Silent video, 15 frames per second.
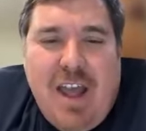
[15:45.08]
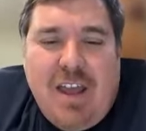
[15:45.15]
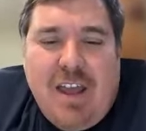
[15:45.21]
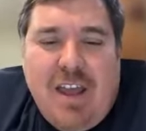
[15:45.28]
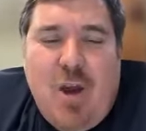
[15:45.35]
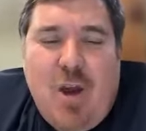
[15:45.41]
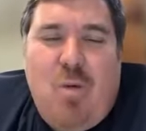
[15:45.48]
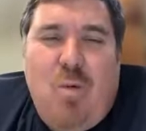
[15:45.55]

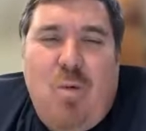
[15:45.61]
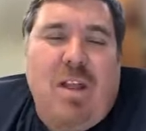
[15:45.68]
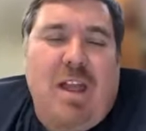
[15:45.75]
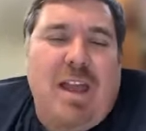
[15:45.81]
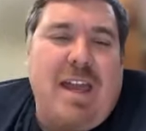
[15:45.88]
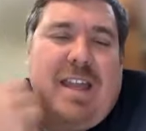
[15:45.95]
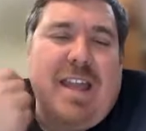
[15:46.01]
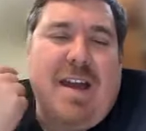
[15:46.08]
we're
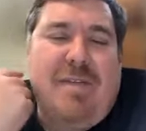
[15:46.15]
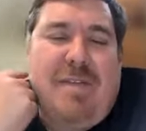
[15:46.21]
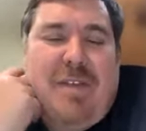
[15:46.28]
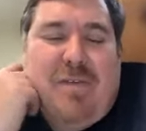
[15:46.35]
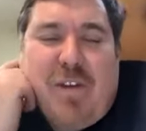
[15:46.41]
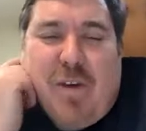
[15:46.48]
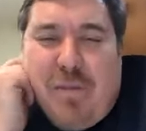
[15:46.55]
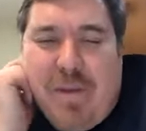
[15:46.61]
lucky enough
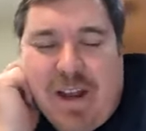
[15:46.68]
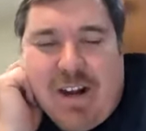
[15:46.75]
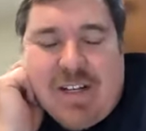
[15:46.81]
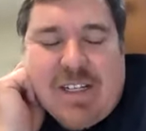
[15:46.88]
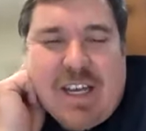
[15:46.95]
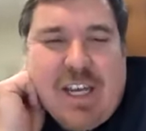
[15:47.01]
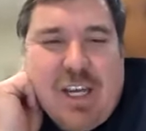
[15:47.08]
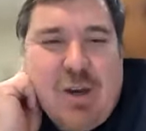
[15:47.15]
that
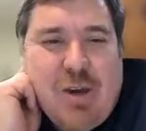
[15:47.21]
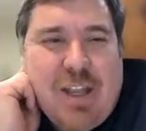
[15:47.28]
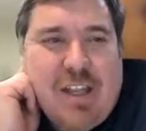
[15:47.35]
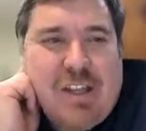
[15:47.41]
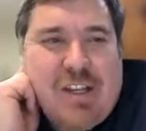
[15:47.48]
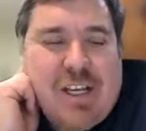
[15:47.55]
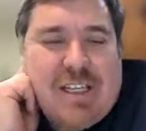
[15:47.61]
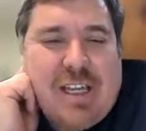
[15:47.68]
filmmakers like you get
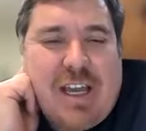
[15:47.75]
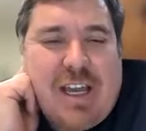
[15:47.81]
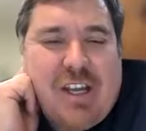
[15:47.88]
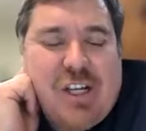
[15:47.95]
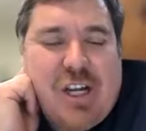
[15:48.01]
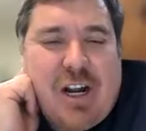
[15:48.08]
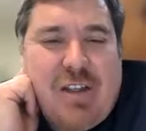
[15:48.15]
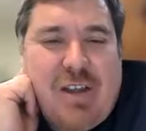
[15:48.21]
a chance to kind of
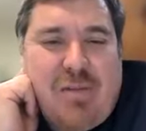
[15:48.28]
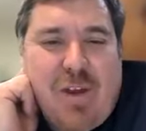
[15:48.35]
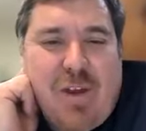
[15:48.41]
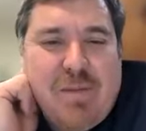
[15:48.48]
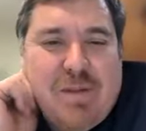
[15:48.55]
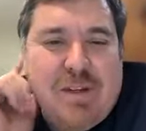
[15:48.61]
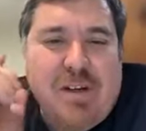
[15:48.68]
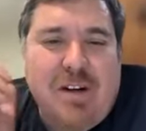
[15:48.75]
share their
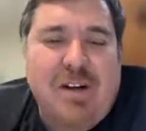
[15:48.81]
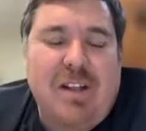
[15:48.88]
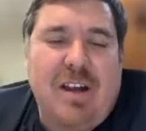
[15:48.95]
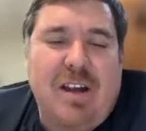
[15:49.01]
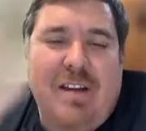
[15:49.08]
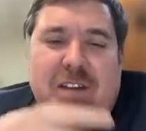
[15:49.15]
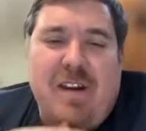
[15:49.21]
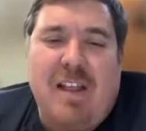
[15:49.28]
films
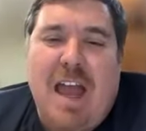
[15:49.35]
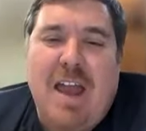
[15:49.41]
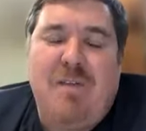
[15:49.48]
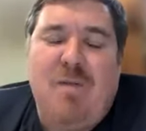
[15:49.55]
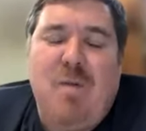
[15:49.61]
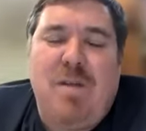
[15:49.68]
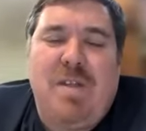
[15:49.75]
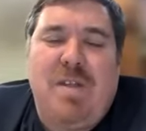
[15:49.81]
earlier in their
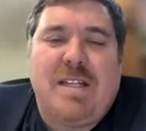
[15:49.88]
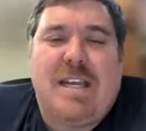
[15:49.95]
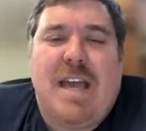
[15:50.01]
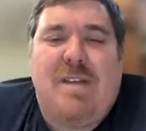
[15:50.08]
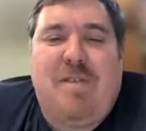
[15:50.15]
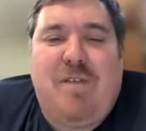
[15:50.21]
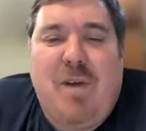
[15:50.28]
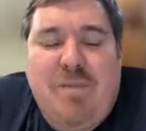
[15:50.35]
life with us
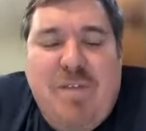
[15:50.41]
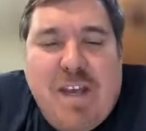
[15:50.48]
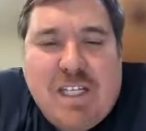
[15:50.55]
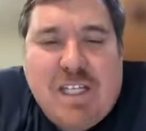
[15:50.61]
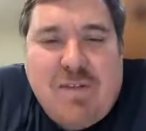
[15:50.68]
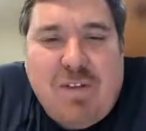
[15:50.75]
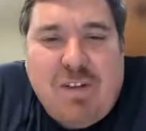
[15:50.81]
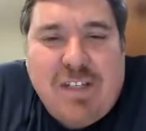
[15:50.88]
at film
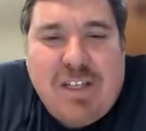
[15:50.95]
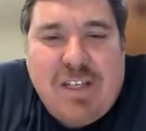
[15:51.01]
festivals.